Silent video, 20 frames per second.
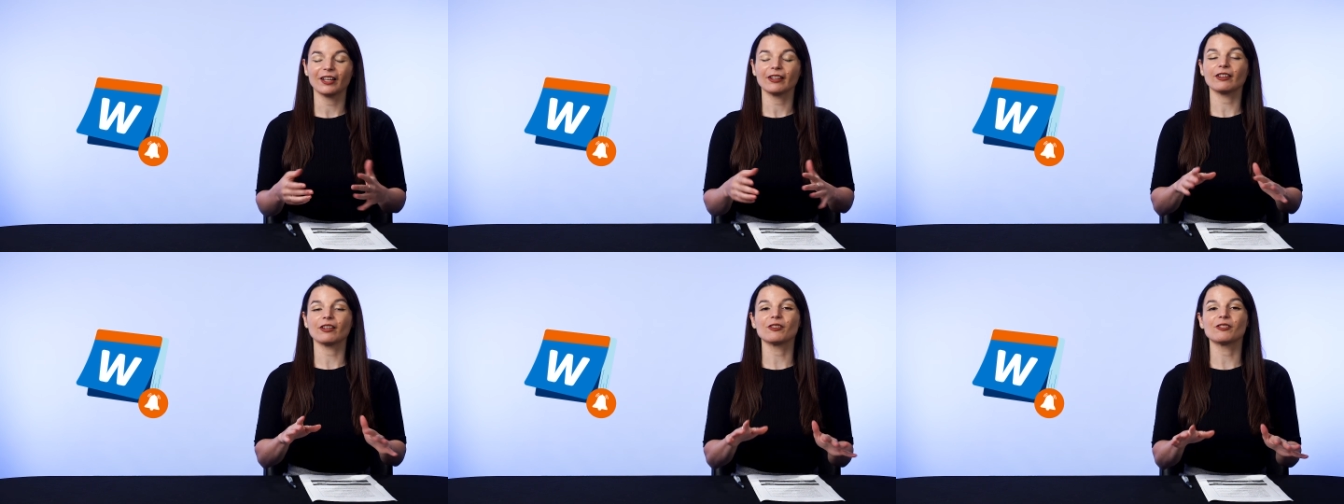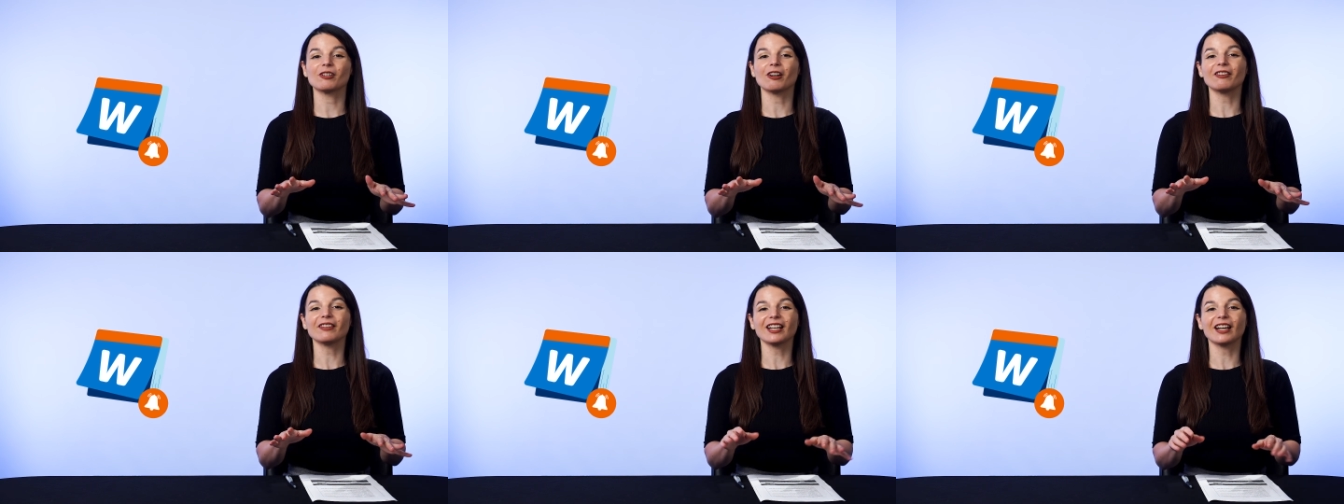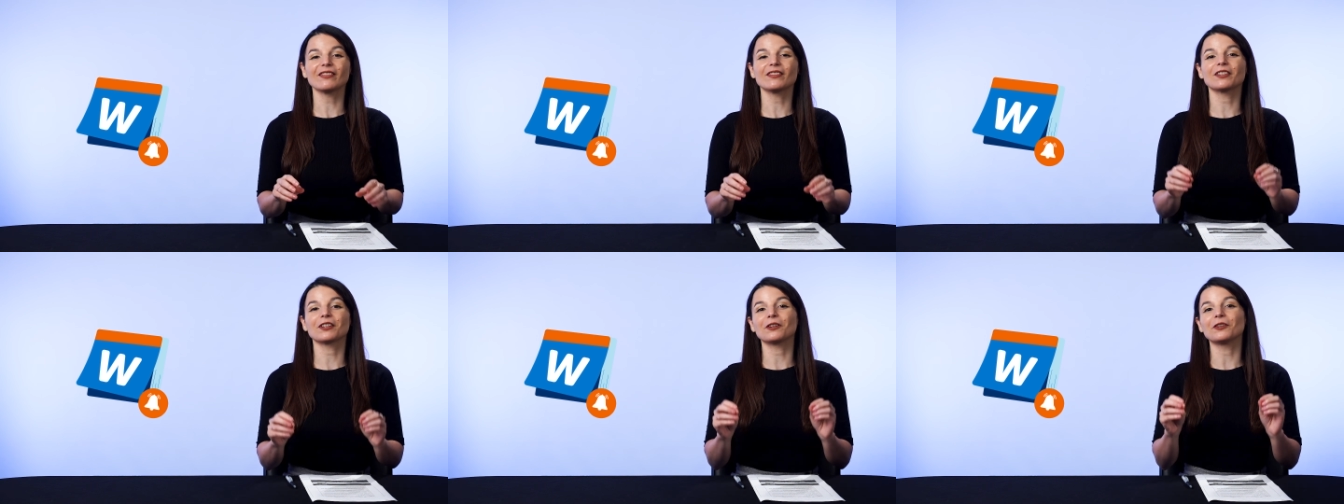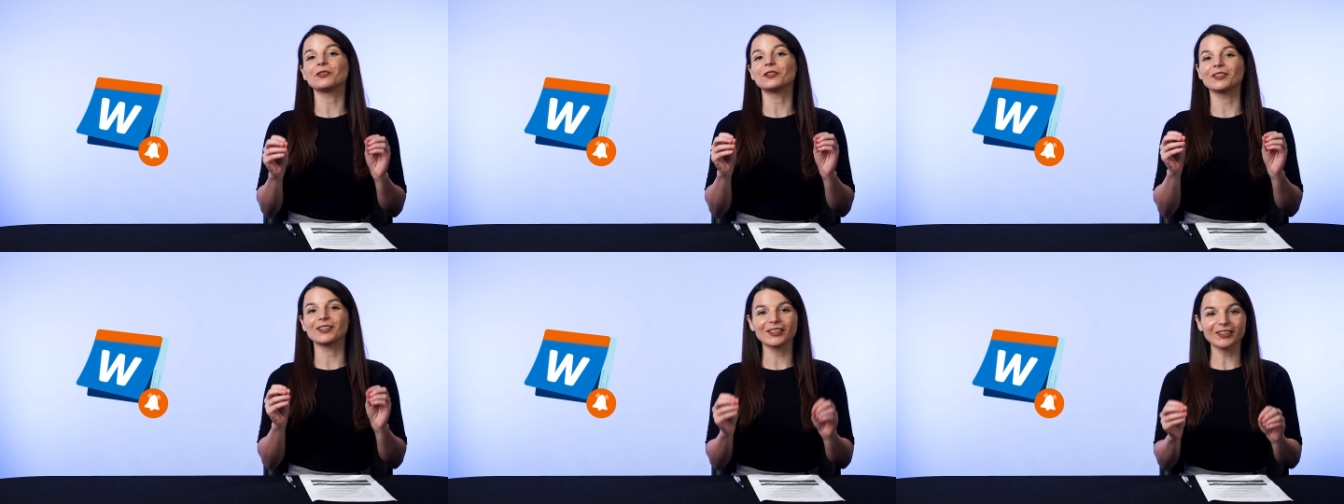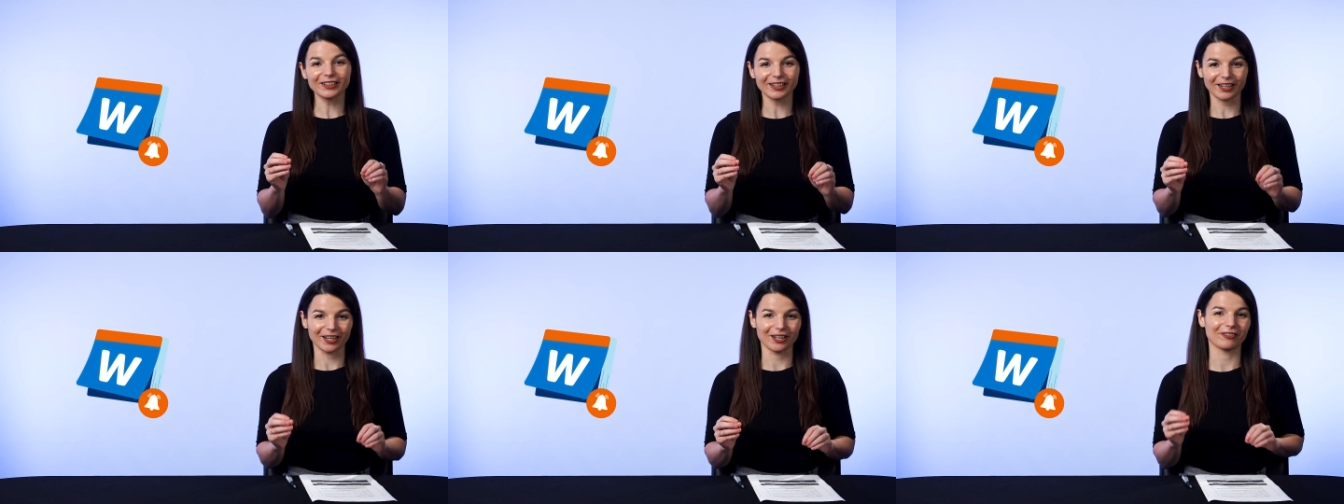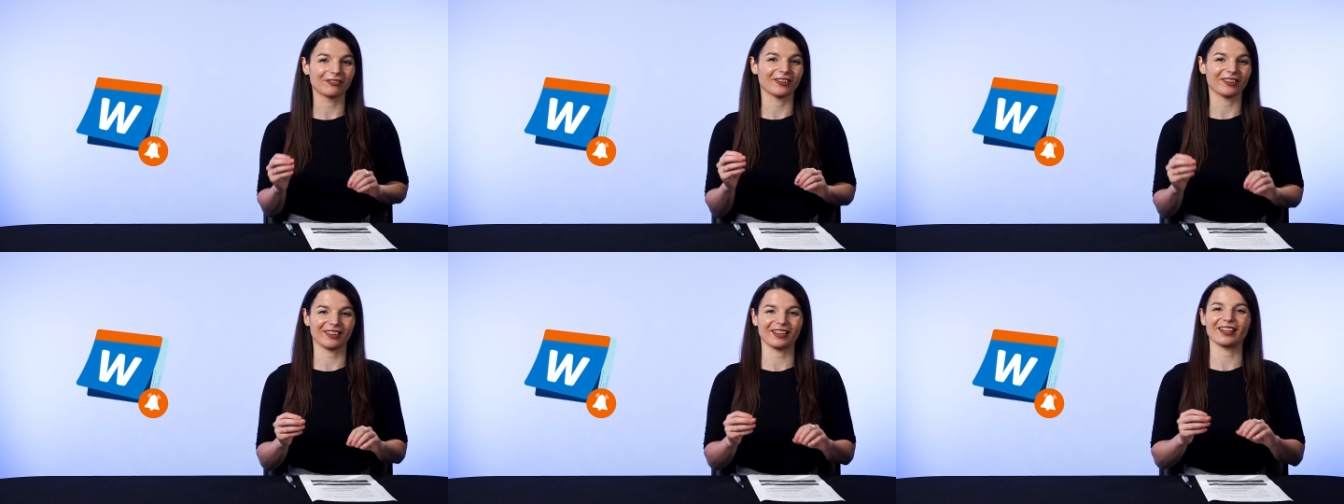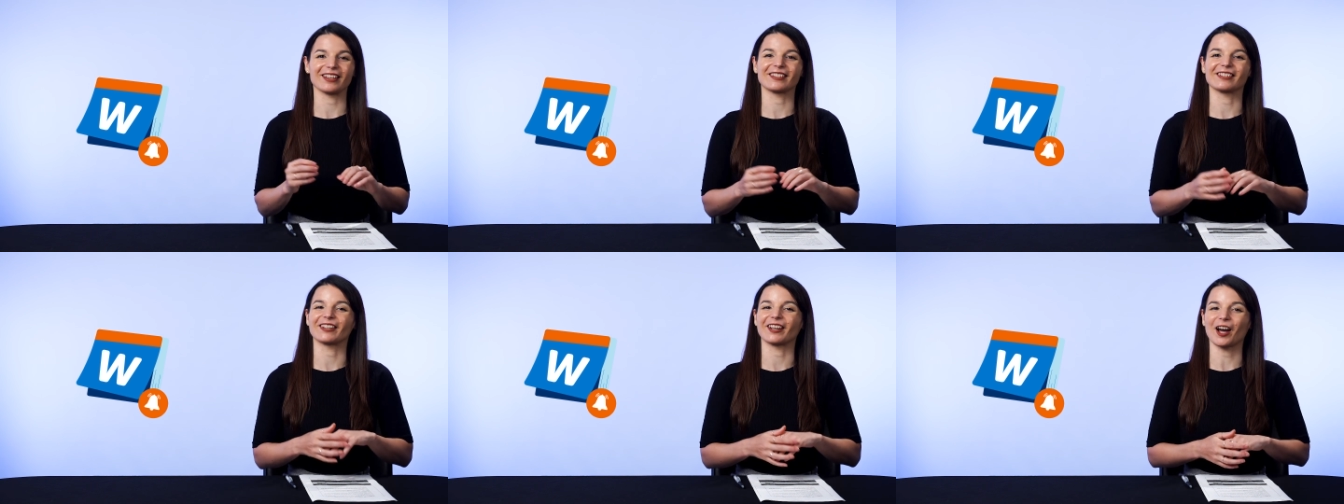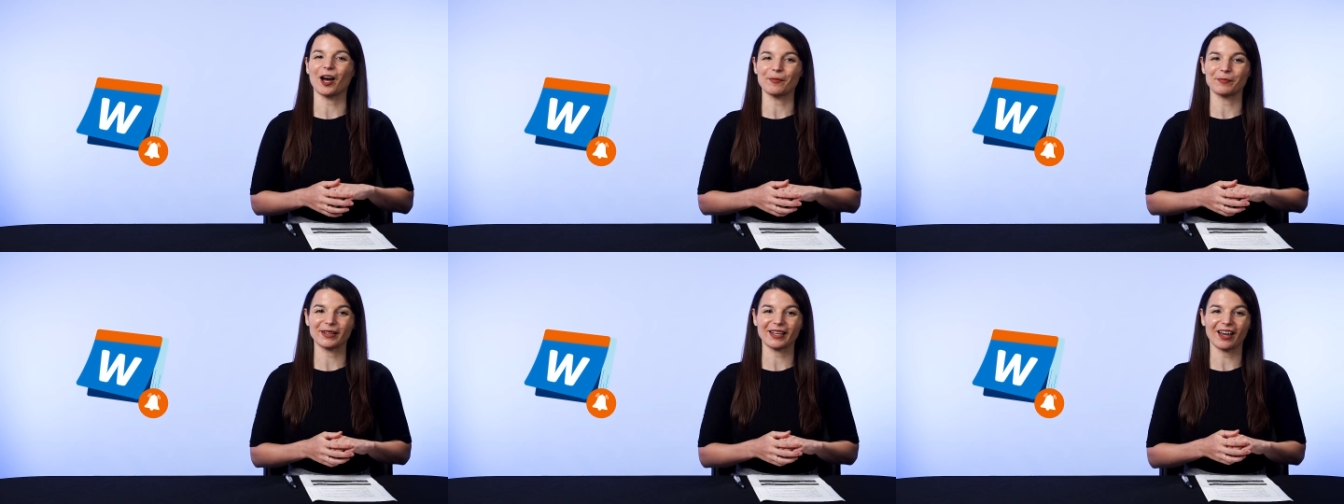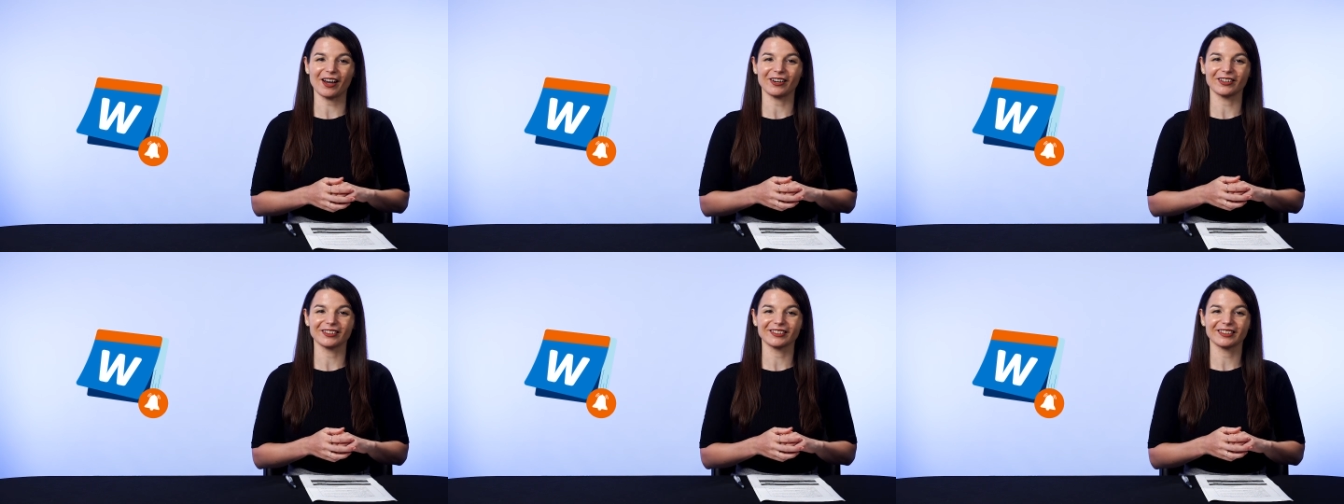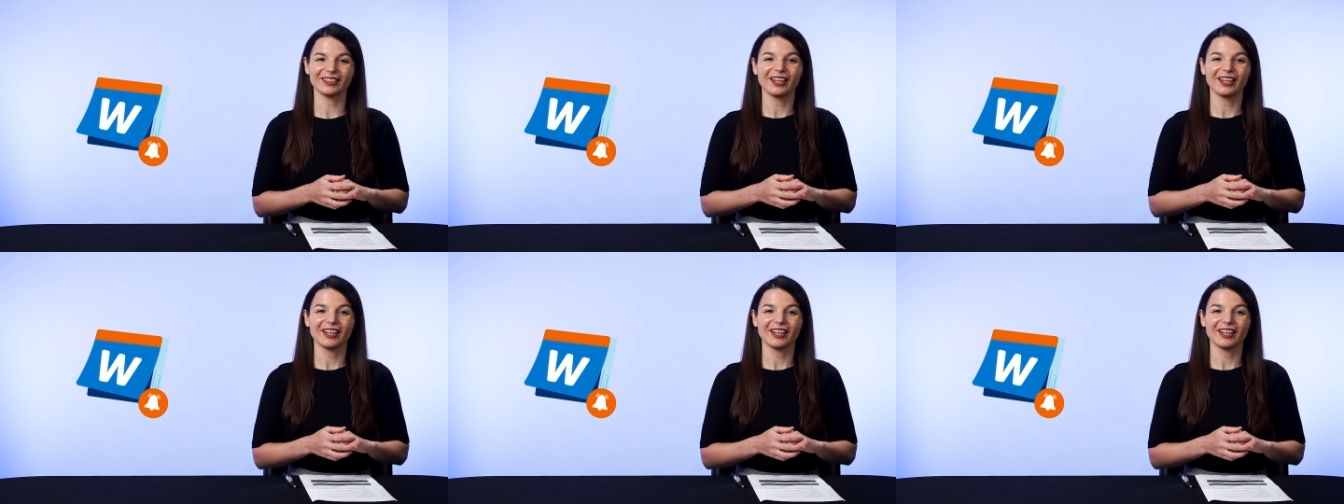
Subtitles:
You don't have to go looking for things to copy out.